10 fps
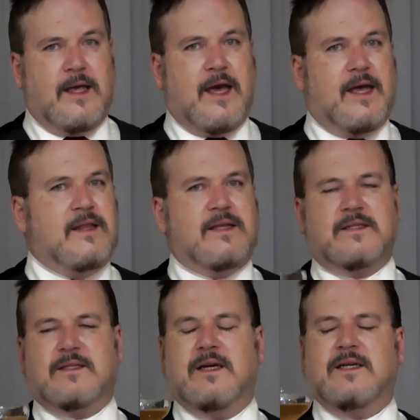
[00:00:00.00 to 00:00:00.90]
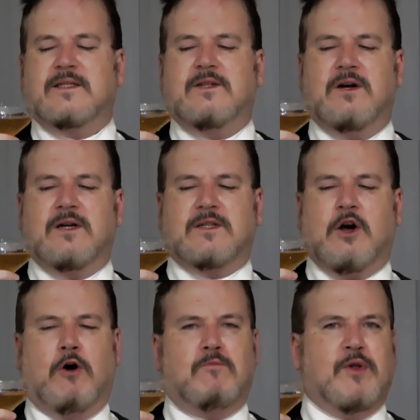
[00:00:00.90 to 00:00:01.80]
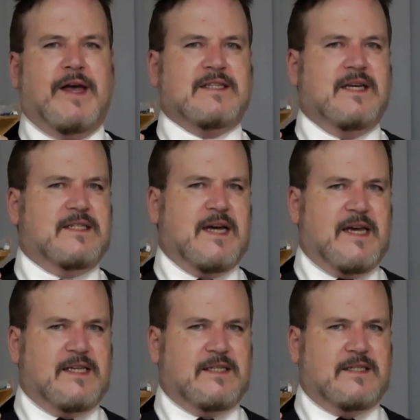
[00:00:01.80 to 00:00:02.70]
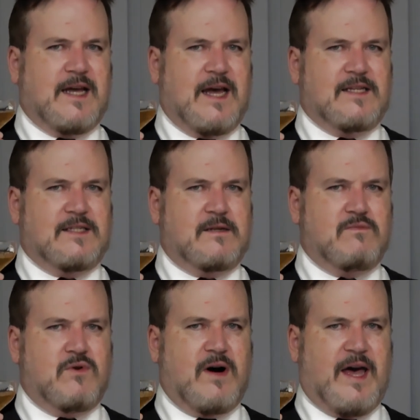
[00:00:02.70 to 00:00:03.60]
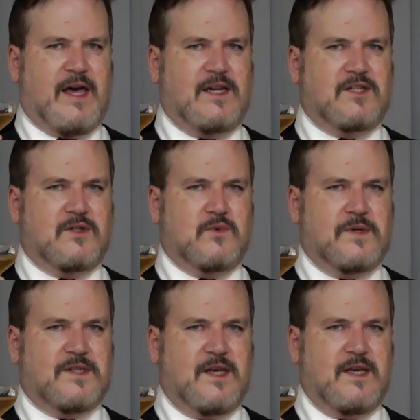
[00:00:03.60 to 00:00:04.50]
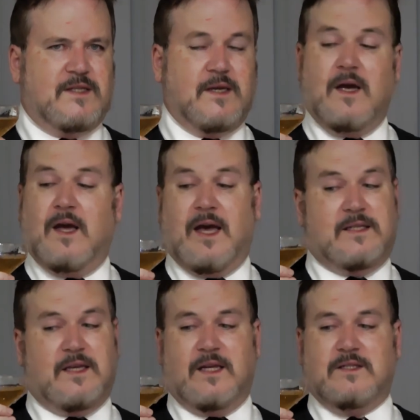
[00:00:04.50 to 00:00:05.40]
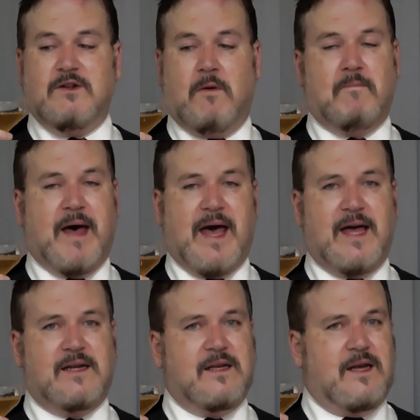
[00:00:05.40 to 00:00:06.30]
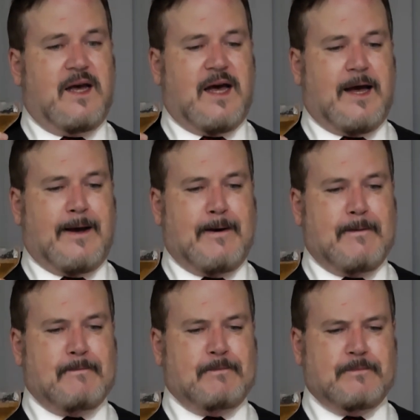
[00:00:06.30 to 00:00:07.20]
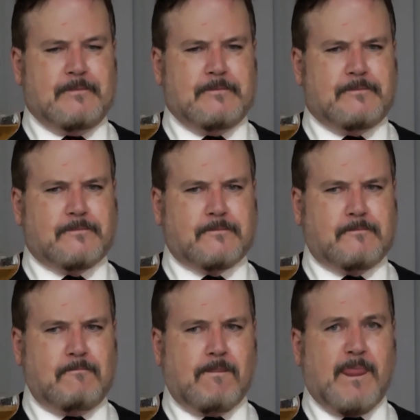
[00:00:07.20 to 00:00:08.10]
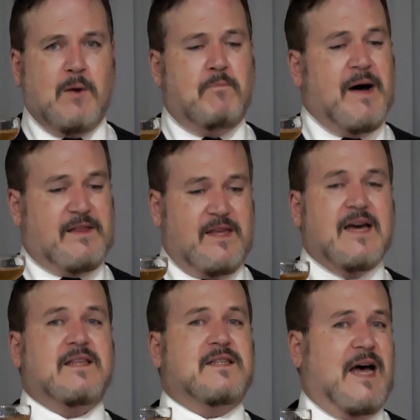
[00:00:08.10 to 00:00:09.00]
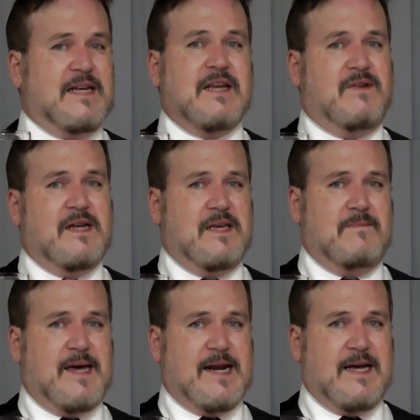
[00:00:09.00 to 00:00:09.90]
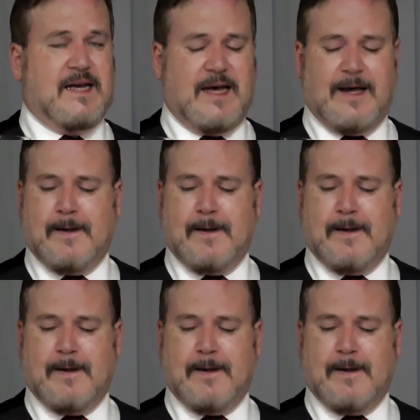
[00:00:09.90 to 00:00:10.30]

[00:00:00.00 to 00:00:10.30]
This is not as complex a taste as the more aged whiskies. It's not bad, but the others are definitely better.